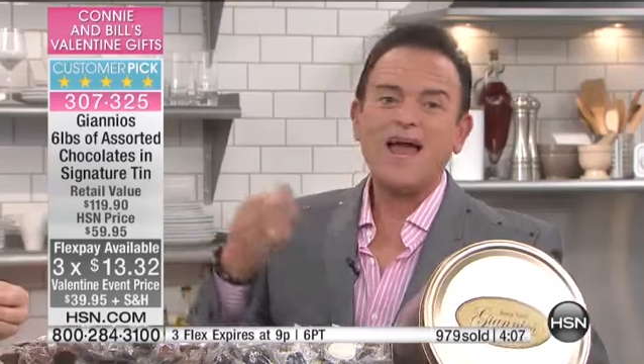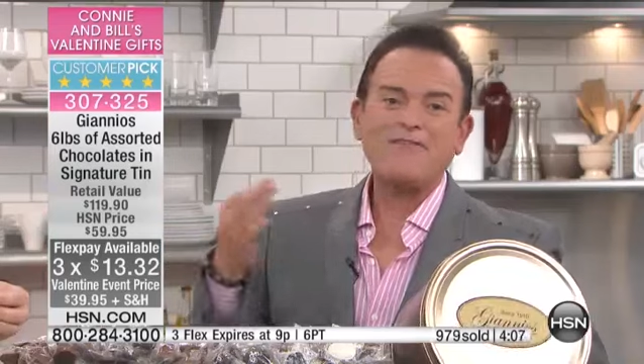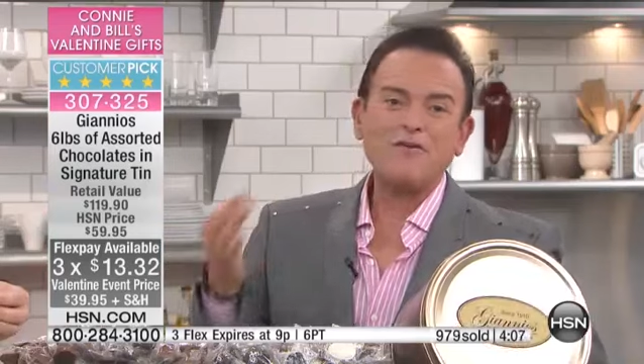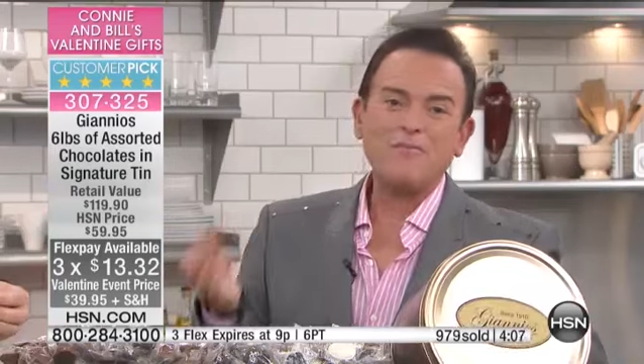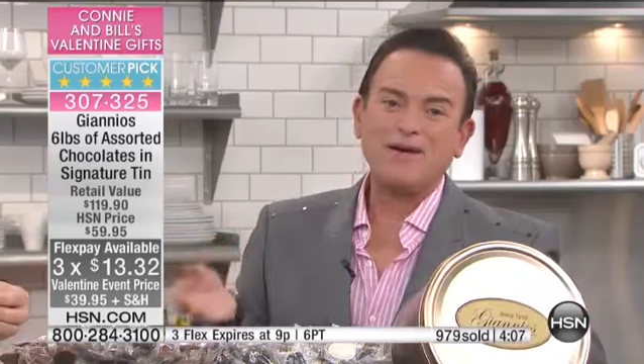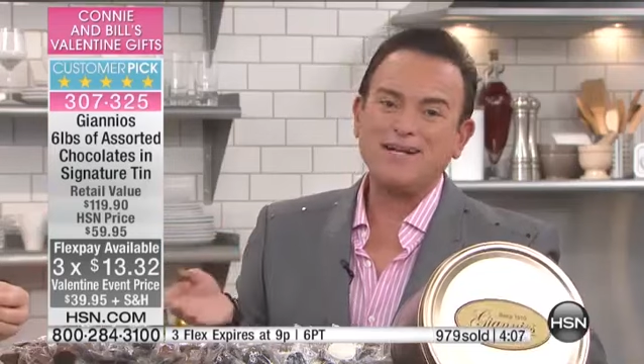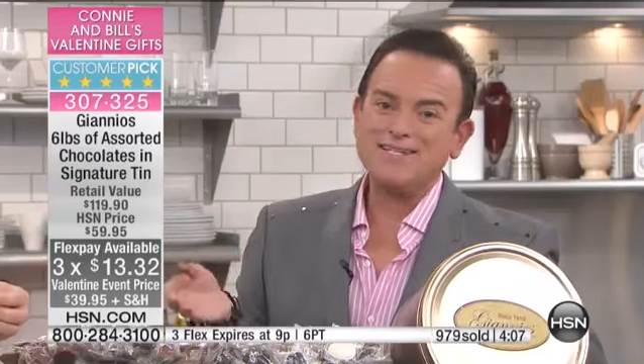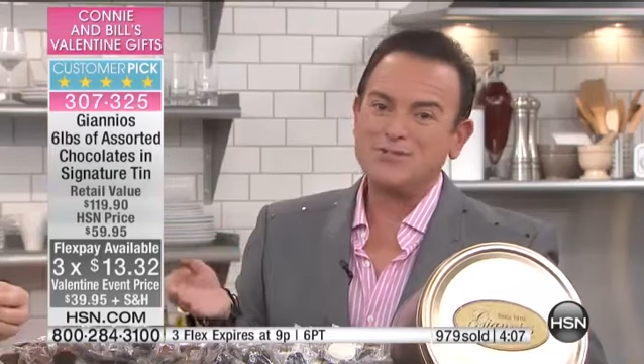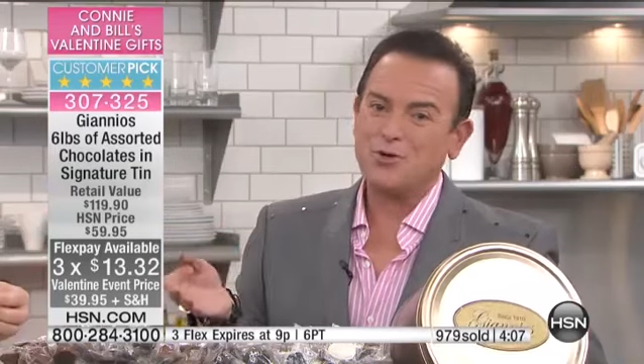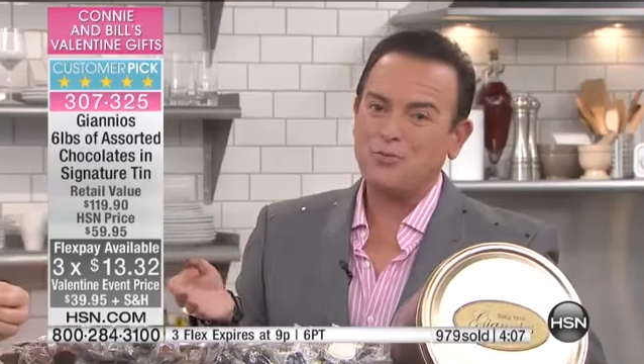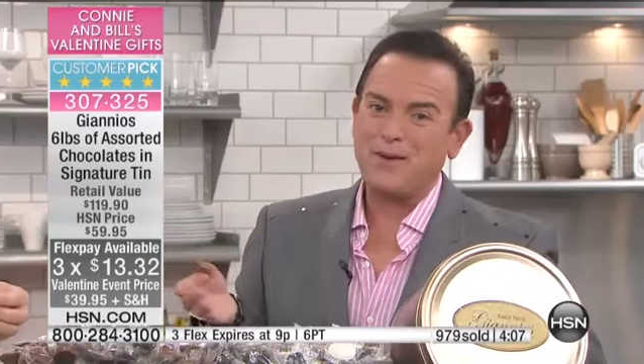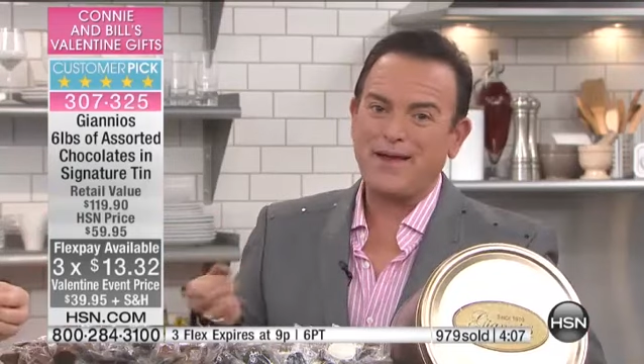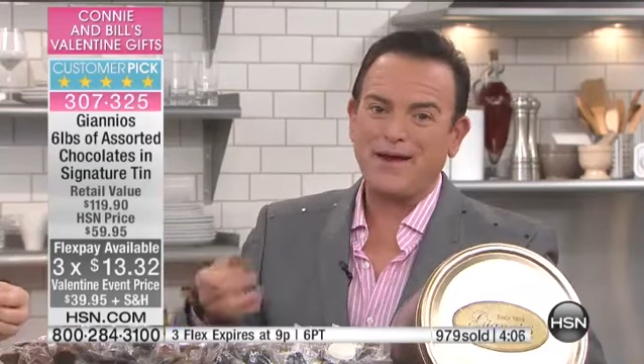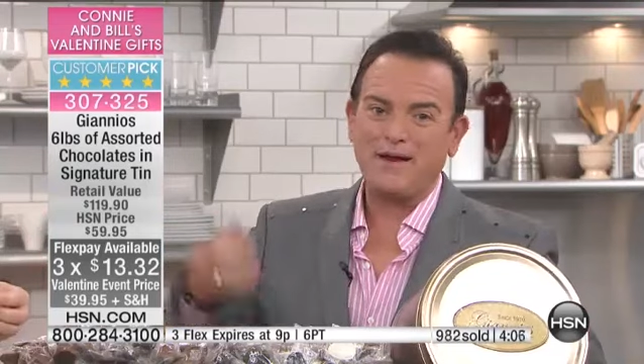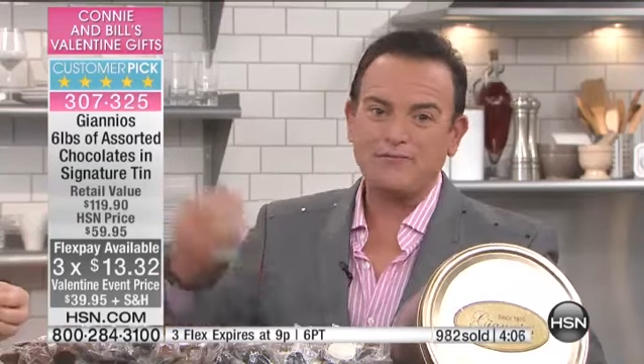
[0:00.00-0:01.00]
everybody's
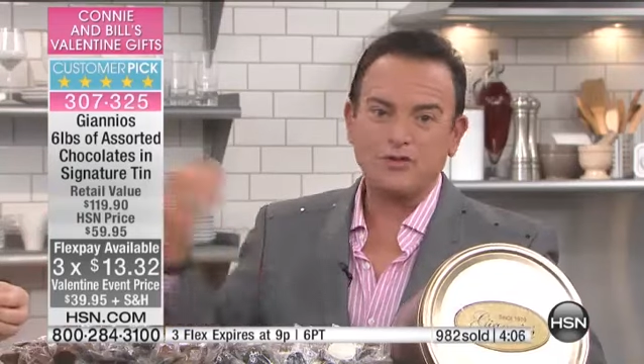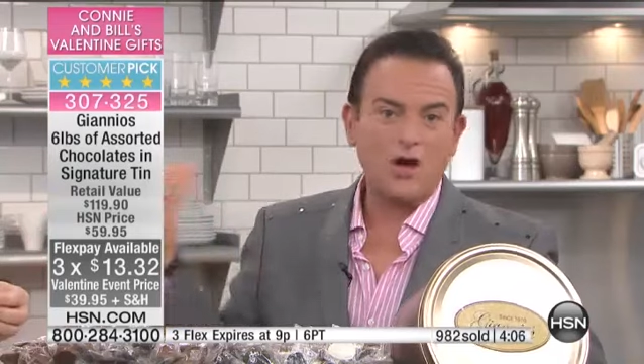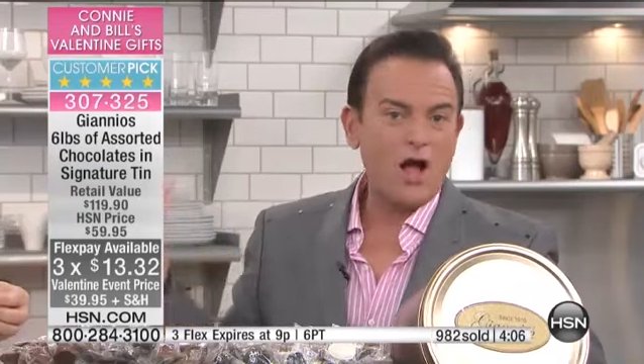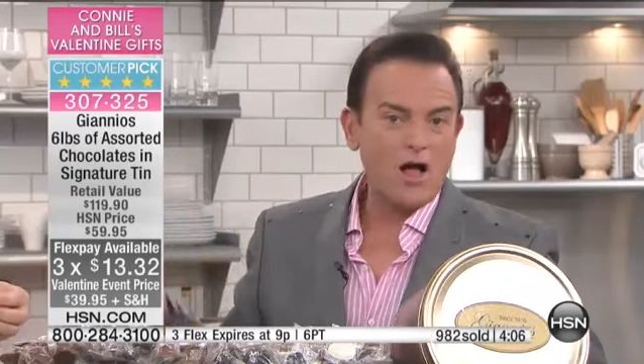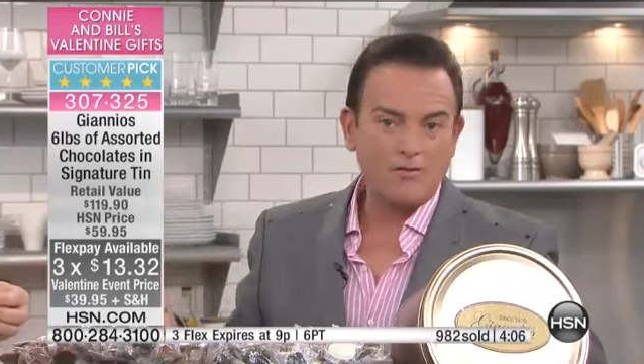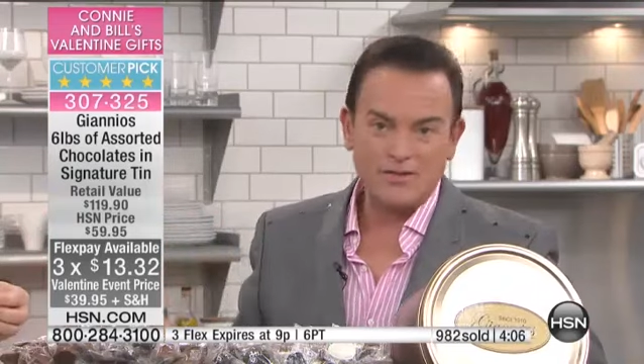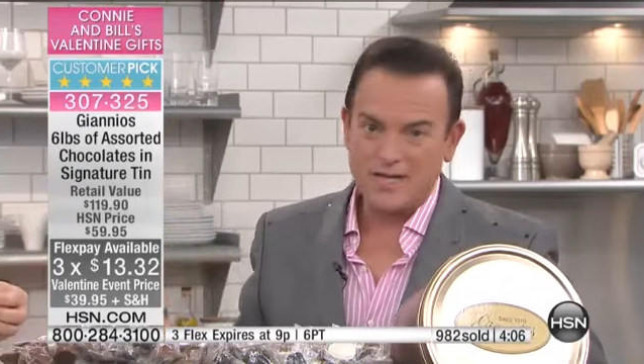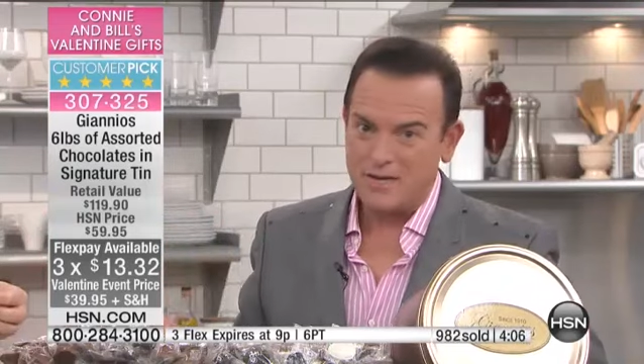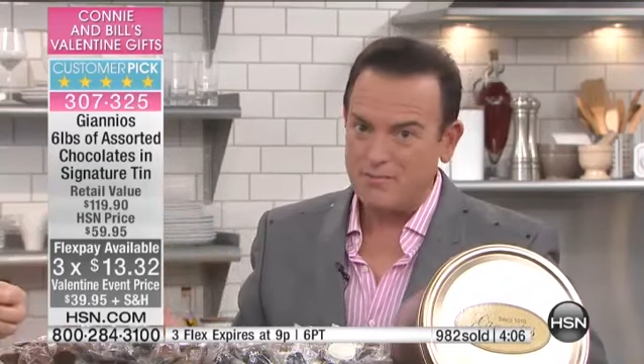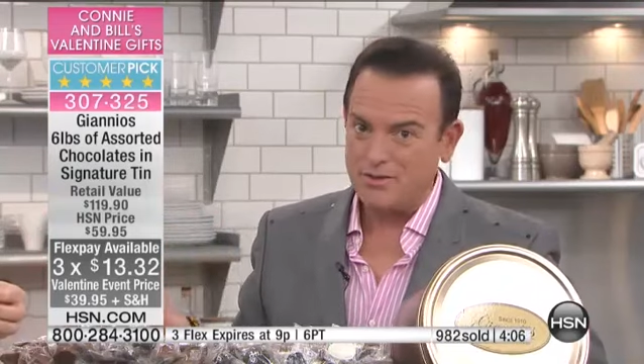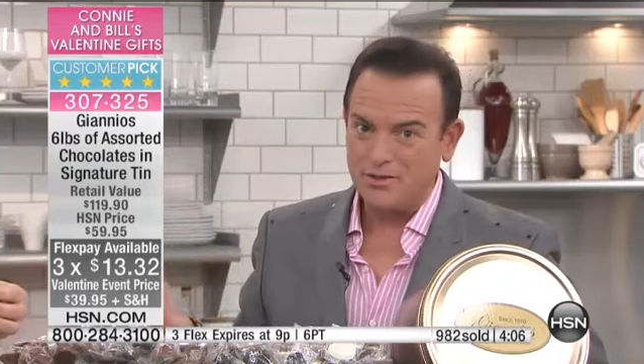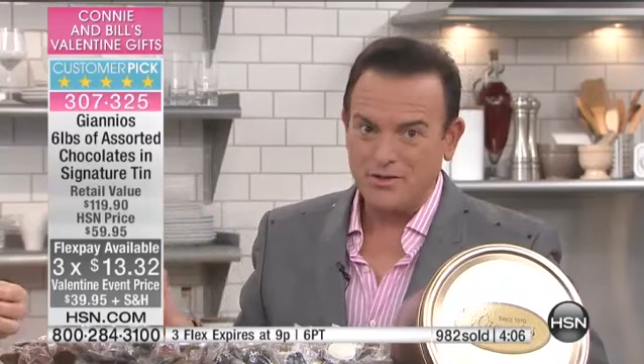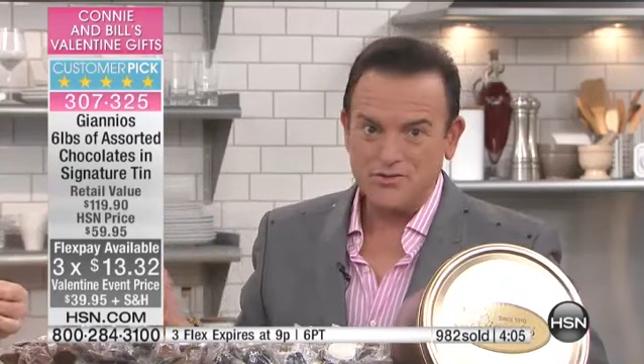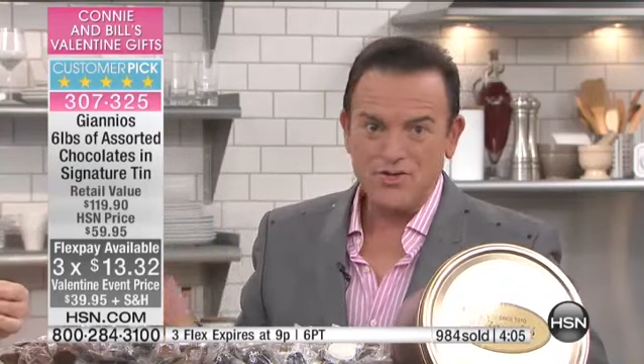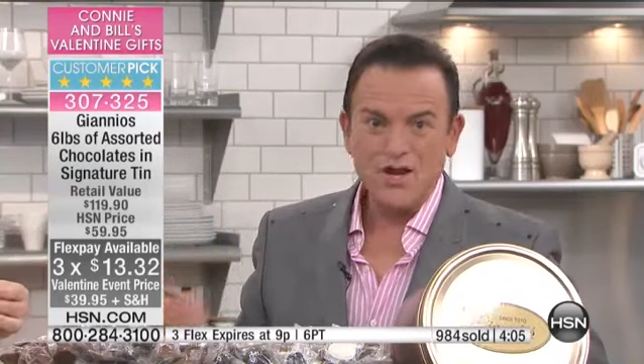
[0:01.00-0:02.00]
still paying off their holiday
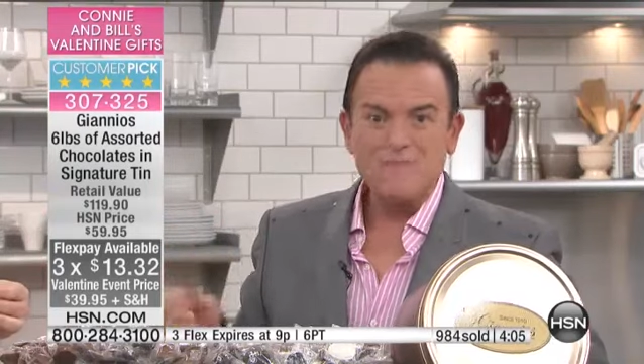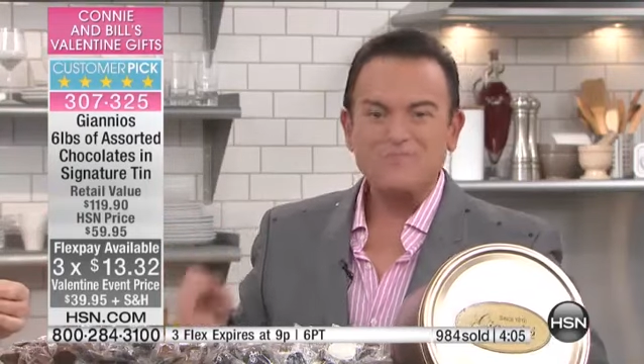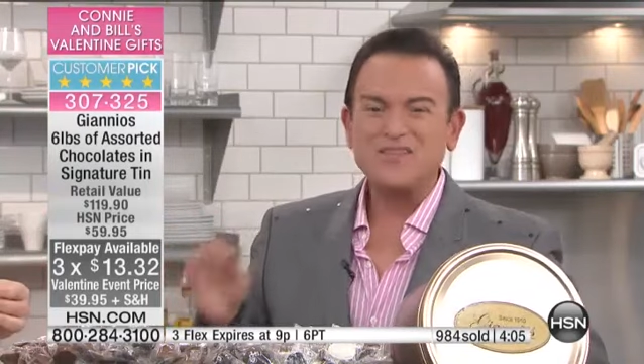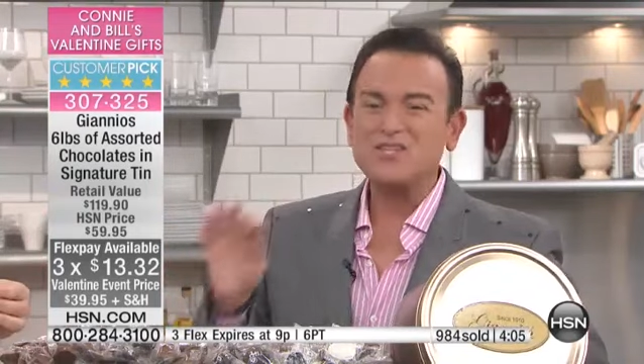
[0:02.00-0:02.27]
bills.